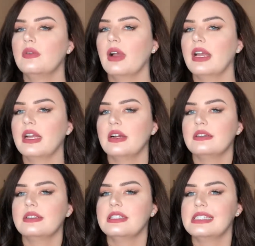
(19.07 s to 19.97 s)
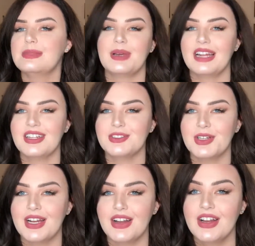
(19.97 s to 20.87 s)
right here. This is my natural
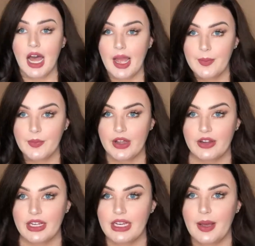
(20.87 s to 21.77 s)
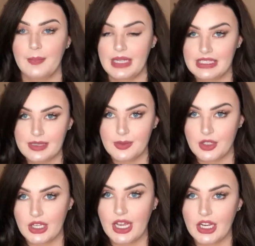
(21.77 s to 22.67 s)
hair. I'm wearing Amazing
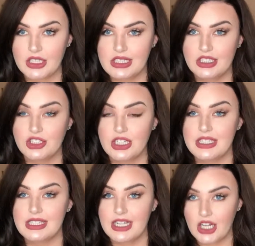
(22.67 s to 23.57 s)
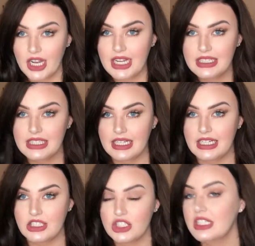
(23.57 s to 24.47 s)
Beauty hair extensions. They're
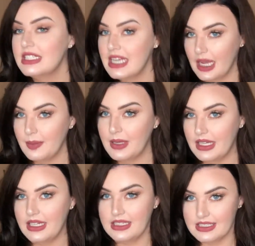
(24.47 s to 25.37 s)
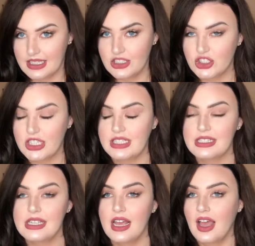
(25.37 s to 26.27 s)
18-inch tape-in extensions.